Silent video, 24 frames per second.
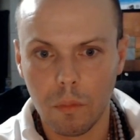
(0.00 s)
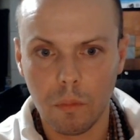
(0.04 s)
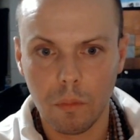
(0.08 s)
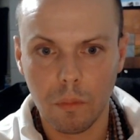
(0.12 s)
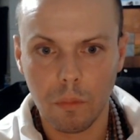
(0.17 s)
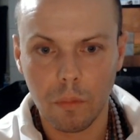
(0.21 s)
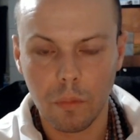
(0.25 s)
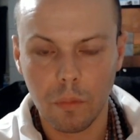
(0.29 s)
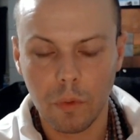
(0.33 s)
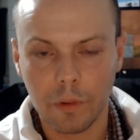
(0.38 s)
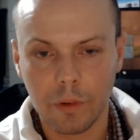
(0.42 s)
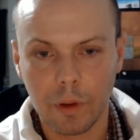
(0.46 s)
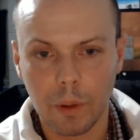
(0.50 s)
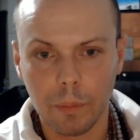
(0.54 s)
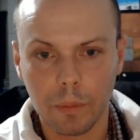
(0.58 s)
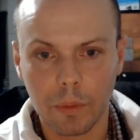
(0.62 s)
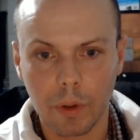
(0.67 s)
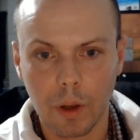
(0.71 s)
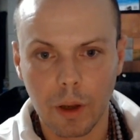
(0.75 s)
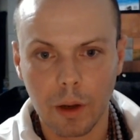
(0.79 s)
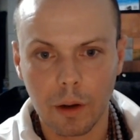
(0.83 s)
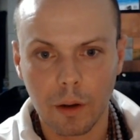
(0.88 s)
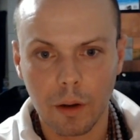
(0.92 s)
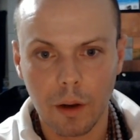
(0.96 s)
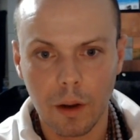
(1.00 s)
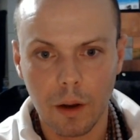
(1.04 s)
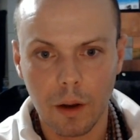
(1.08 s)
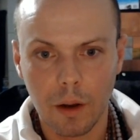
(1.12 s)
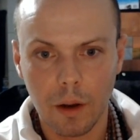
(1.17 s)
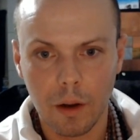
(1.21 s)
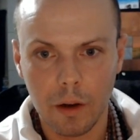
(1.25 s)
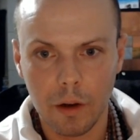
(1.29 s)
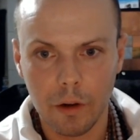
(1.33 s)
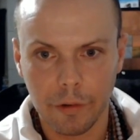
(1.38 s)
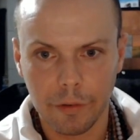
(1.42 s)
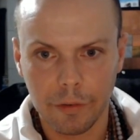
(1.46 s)
it seems like
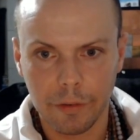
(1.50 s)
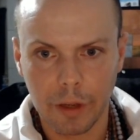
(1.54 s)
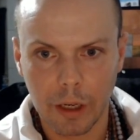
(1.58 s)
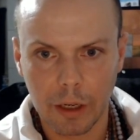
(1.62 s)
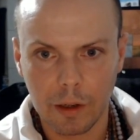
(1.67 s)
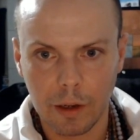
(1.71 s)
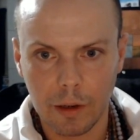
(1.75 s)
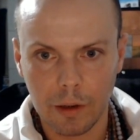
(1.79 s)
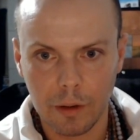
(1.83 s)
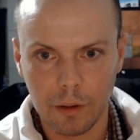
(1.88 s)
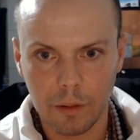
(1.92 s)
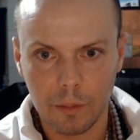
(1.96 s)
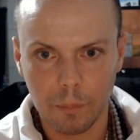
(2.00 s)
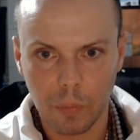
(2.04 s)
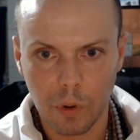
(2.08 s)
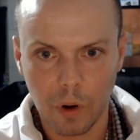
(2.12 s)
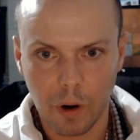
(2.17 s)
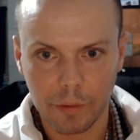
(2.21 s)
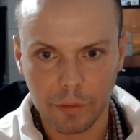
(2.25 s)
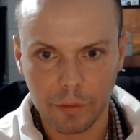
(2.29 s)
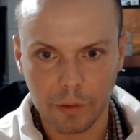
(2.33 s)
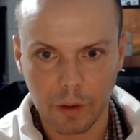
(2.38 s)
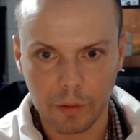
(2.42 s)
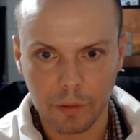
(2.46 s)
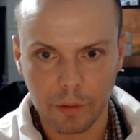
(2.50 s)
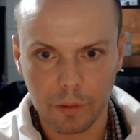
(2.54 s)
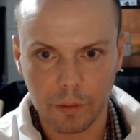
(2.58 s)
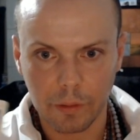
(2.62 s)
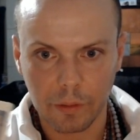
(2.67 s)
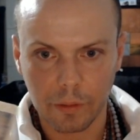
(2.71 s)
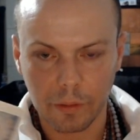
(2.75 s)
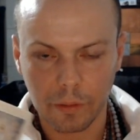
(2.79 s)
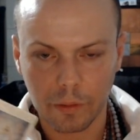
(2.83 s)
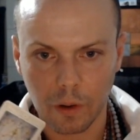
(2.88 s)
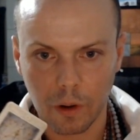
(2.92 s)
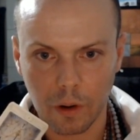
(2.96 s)
your thinking
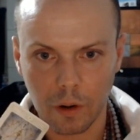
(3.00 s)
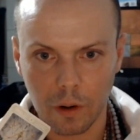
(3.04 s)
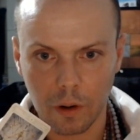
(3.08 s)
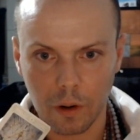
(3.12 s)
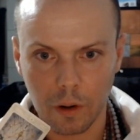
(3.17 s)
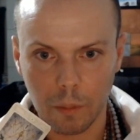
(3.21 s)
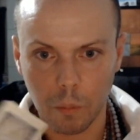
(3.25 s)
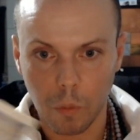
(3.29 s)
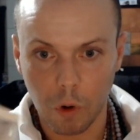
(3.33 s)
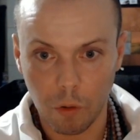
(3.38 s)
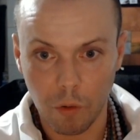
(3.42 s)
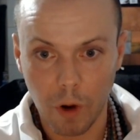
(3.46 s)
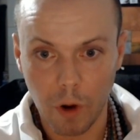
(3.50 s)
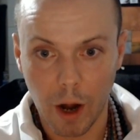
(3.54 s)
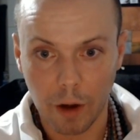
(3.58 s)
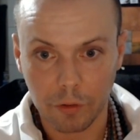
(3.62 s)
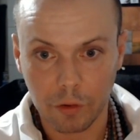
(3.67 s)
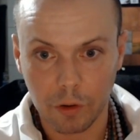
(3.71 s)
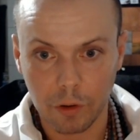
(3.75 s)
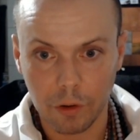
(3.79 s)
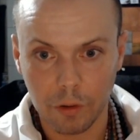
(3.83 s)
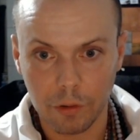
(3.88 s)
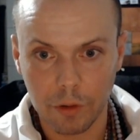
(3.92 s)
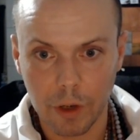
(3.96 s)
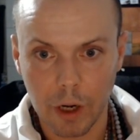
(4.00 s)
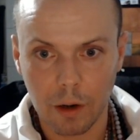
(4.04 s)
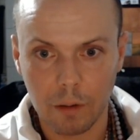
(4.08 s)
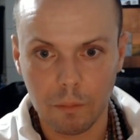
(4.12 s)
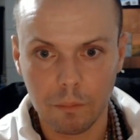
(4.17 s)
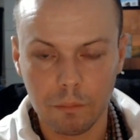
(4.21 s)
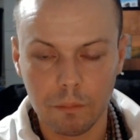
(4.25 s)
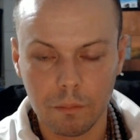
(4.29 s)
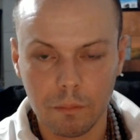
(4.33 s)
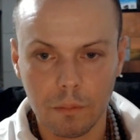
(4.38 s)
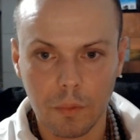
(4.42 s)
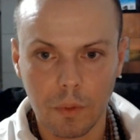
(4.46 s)
processes are more rational now,
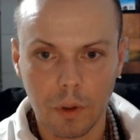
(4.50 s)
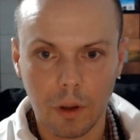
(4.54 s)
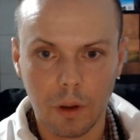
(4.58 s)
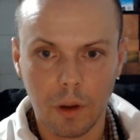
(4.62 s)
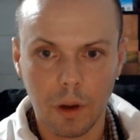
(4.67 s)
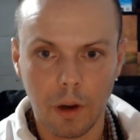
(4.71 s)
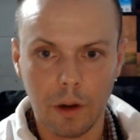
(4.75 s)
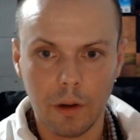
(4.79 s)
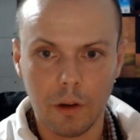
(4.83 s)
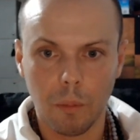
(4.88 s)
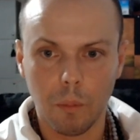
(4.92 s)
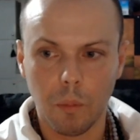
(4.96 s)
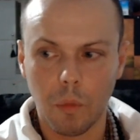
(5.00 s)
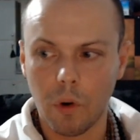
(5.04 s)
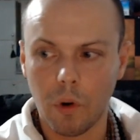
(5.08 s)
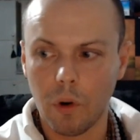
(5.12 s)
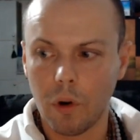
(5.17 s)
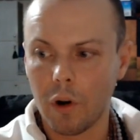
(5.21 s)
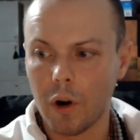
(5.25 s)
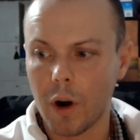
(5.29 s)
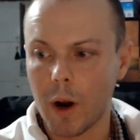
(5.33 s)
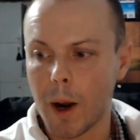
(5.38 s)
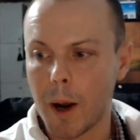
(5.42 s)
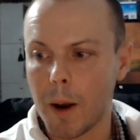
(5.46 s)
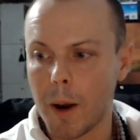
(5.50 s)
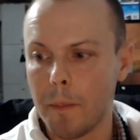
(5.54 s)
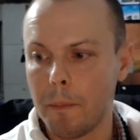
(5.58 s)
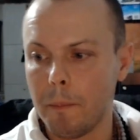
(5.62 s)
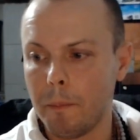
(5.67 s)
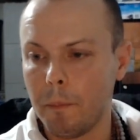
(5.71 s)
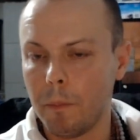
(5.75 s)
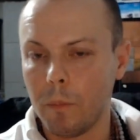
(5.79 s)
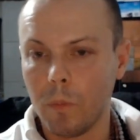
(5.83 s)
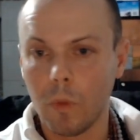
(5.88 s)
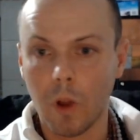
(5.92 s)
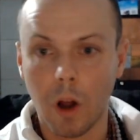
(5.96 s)
and you're more
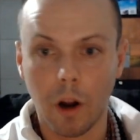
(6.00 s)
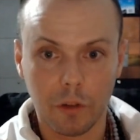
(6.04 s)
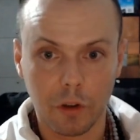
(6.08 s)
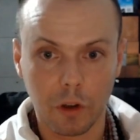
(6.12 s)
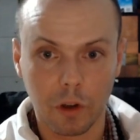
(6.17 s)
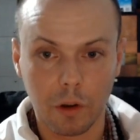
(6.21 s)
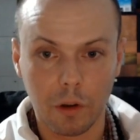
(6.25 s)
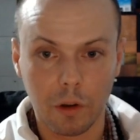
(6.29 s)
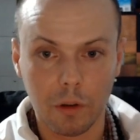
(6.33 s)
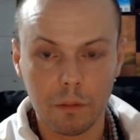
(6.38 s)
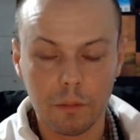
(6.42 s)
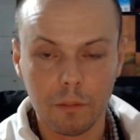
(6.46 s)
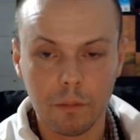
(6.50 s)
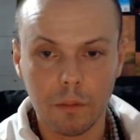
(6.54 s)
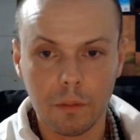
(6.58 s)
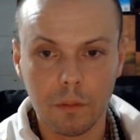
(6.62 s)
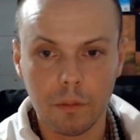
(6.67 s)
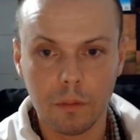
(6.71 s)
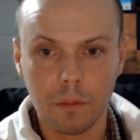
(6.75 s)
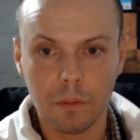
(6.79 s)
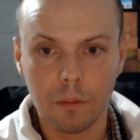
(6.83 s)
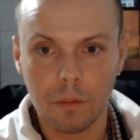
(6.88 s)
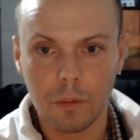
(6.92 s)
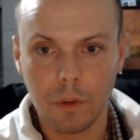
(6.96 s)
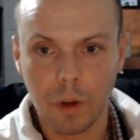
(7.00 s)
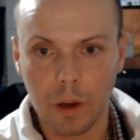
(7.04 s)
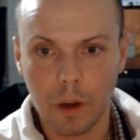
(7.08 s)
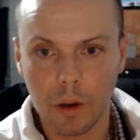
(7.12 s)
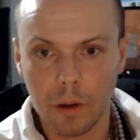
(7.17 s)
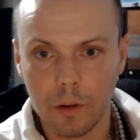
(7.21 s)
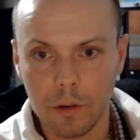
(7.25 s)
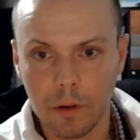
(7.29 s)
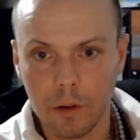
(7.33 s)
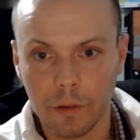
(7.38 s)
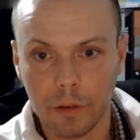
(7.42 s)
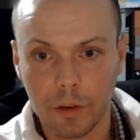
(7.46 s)
logical,
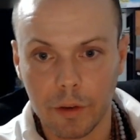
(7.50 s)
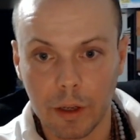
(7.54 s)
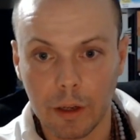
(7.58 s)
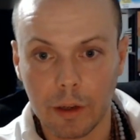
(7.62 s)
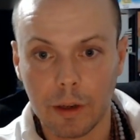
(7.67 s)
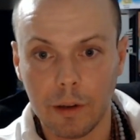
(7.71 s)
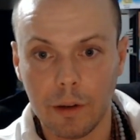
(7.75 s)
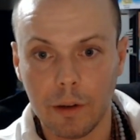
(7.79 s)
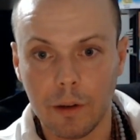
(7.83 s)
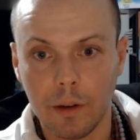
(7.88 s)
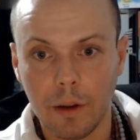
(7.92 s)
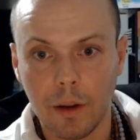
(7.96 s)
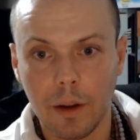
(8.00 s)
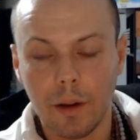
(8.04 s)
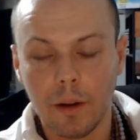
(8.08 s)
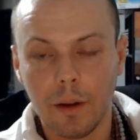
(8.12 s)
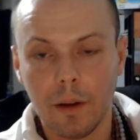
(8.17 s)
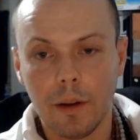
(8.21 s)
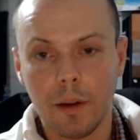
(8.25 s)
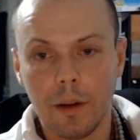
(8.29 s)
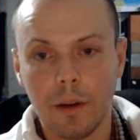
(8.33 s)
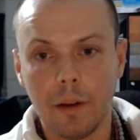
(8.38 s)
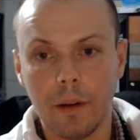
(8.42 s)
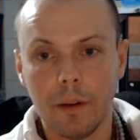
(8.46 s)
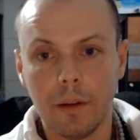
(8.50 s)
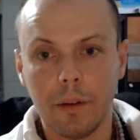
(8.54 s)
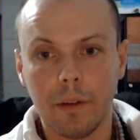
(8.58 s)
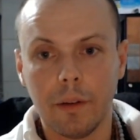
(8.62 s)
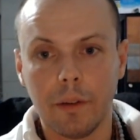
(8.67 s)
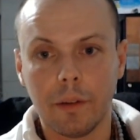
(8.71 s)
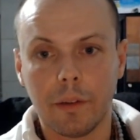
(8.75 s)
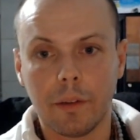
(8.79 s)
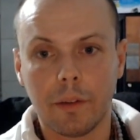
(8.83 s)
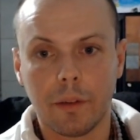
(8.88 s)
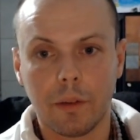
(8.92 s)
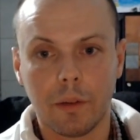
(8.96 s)
and your thinking
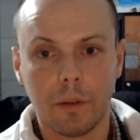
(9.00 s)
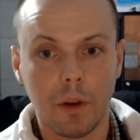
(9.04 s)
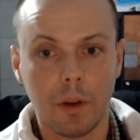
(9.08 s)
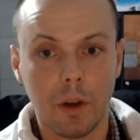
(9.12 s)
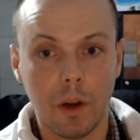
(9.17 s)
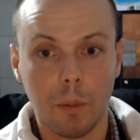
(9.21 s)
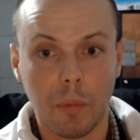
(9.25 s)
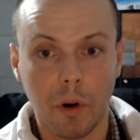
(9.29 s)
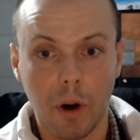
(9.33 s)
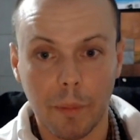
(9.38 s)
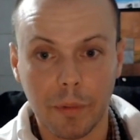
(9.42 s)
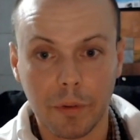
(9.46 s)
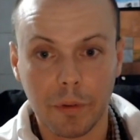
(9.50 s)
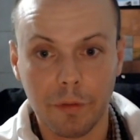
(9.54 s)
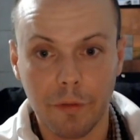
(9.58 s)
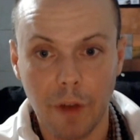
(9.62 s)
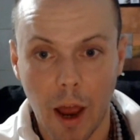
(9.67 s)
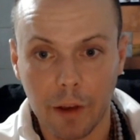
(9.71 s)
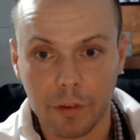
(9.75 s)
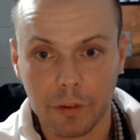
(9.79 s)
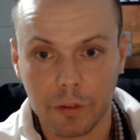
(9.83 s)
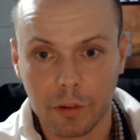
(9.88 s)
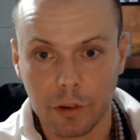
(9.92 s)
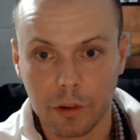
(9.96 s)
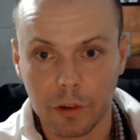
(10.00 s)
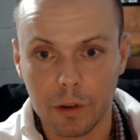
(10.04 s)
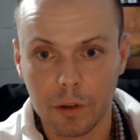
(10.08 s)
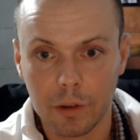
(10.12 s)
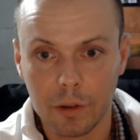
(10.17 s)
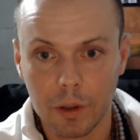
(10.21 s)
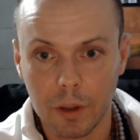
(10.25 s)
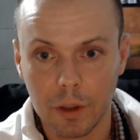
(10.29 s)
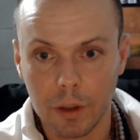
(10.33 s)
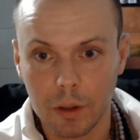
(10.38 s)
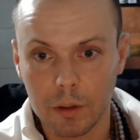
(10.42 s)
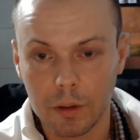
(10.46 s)
is, perhaps faster and